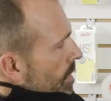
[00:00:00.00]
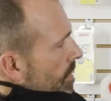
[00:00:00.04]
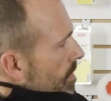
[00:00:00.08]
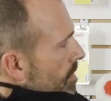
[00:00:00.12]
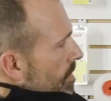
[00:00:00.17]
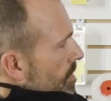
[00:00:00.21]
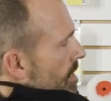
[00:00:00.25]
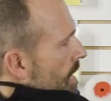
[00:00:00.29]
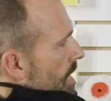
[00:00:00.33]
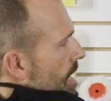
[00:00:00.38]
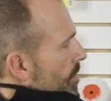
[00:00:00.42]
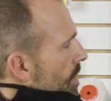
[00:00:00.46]

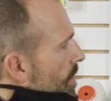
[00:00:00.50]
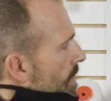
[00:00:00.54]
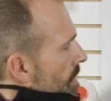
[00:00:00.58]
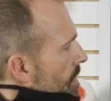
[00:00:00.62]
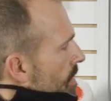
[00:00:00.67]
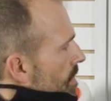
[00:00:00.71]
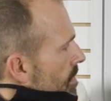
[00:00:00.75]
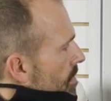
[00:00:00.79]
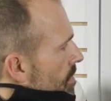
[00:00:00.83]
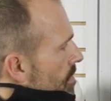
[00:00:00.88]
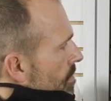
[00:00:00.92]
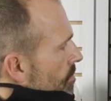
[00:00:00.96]
The same
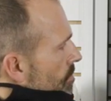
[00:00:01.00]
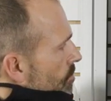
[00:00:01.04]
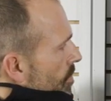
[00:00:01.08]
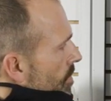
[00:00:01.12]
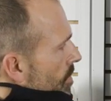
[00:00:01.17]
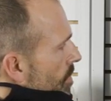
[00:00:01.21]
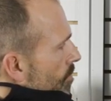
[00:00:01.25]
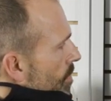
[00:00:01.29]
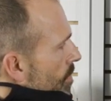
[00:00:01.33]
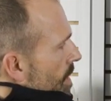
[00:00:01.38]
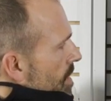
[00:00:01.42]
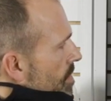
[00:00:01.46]
idea is
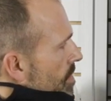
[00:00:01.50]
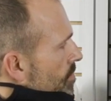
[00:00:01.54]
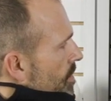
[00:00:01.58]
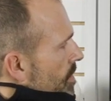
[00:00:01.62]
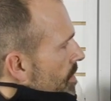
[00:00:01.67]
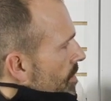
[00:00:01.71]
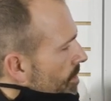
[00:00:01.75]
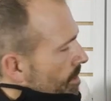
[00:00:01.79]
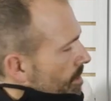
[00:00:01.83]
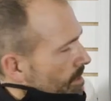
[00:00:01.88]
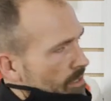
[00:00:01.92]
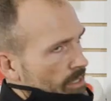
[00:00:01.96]
with the base
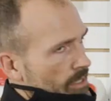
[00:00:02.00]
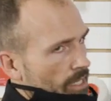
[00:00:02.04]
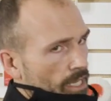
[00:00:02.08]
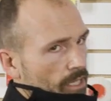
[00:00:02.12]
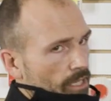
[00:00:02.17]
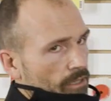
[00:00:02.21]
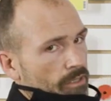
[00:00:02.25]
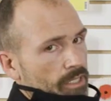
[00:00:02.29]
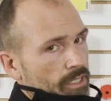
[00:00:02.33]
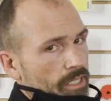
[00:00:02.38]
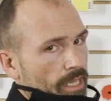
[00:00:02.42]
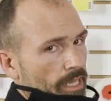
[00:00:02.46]
materials,
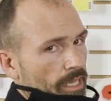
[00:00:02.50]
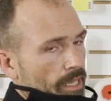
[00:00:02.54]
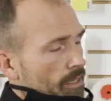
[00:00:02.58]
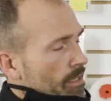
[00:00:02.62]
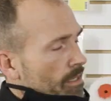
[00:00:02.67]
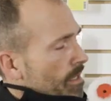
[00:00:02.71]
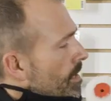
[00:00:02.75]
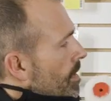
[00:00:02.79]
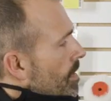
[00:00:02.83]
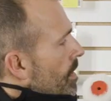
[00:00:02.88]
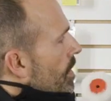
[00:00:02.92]
like your skin.